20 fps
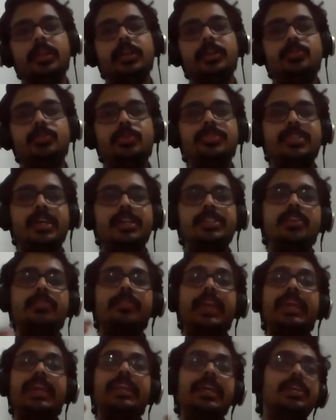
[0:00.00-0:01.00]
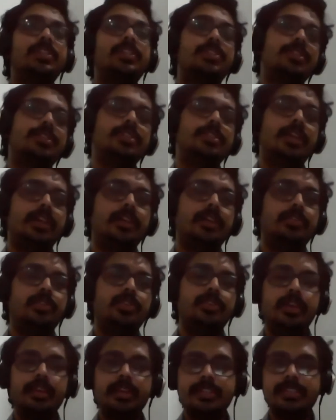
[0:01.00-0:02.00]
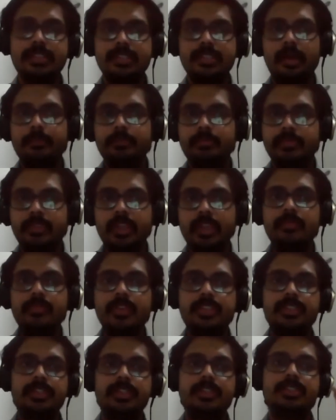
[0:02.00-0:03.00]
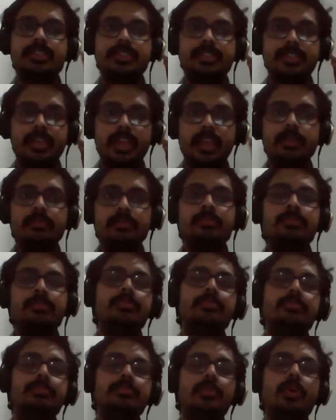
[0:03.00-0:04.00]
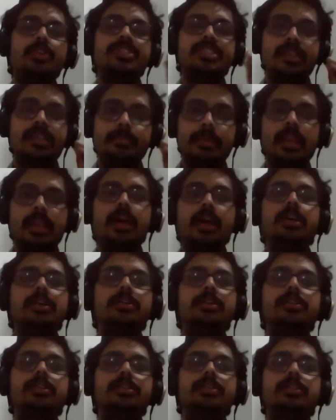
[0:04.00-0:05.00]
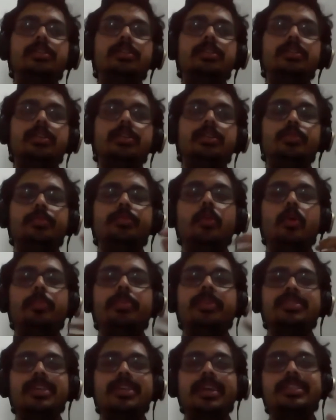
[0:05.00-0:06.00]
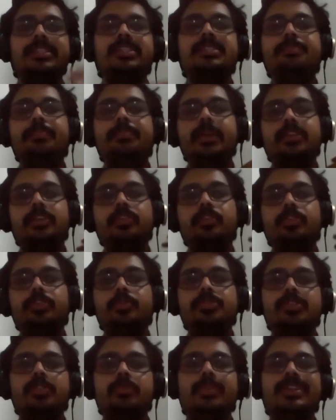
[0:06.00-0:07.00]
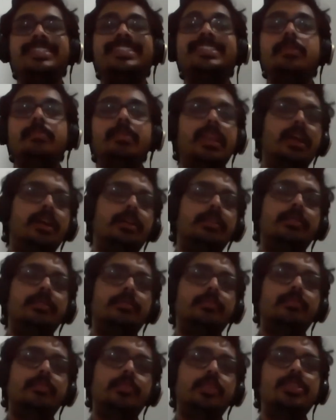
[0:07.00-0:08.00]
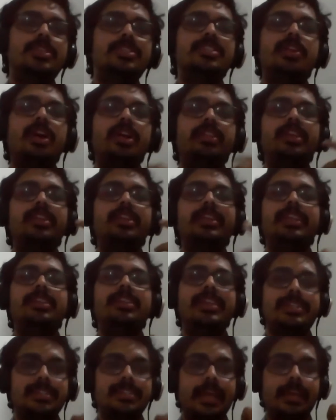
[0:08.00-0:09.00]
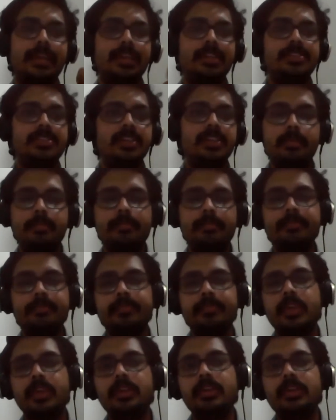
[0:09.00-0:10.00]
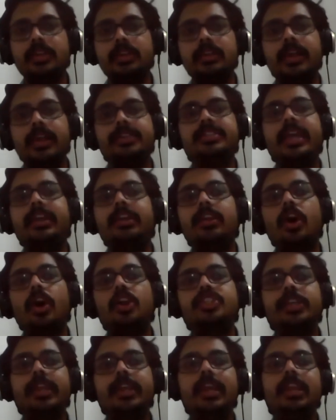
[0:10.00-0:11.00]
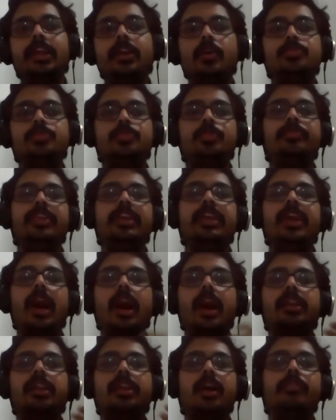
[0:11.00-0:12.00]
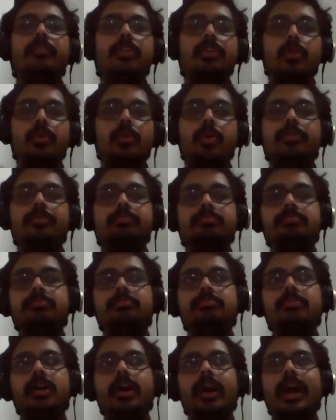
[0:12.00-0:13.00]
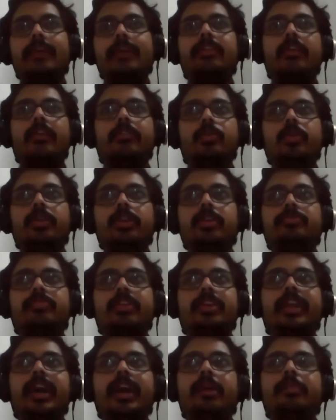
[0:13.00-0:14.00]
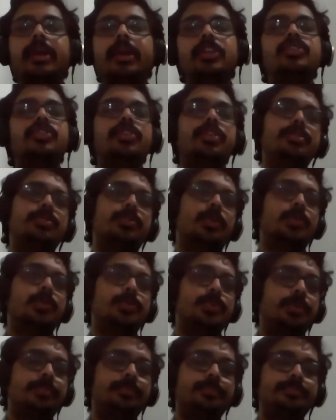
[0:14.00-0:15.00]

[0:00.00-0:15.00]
So such a variation is there. So there is something which is same or similar. To be more precise, it's better to use the word similar, because there's nothing that is exactly same. And psychologically also, we are our own, have our own different dimensions also.